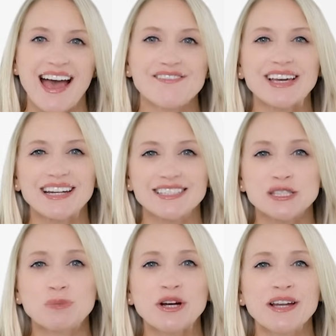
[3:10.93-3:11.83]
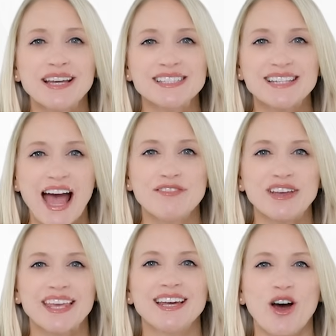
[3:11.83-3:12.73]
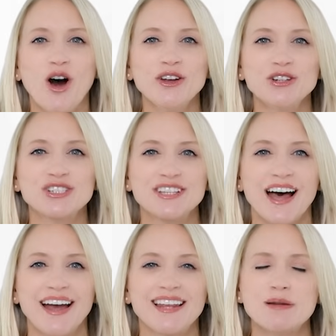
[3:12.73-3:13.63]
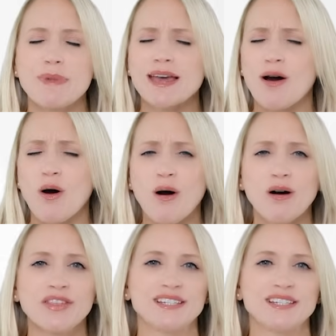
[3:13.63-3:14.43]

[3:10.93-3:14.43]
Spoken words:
Having an experienced advocate on your side can make all the